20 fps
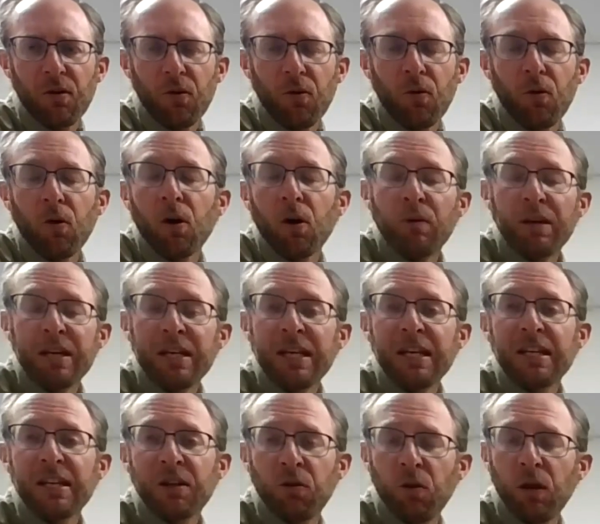or we
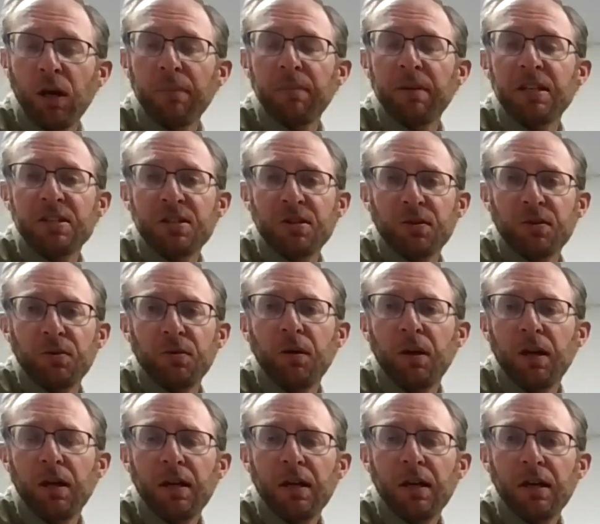need equipment to
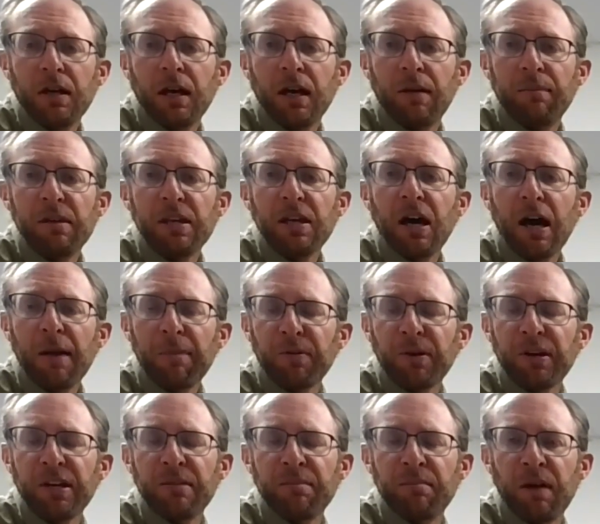be
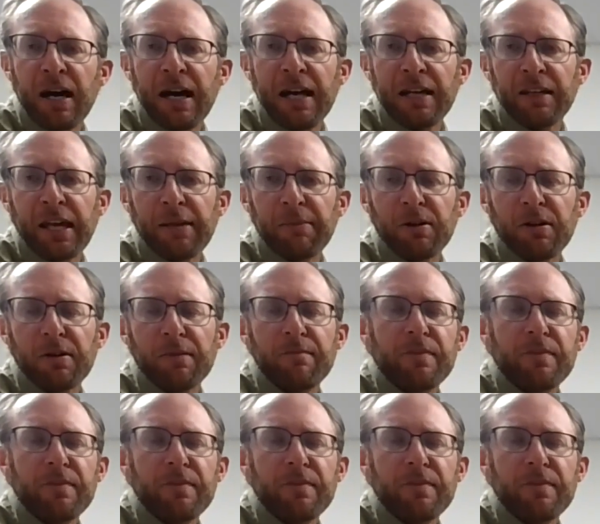operated by labor.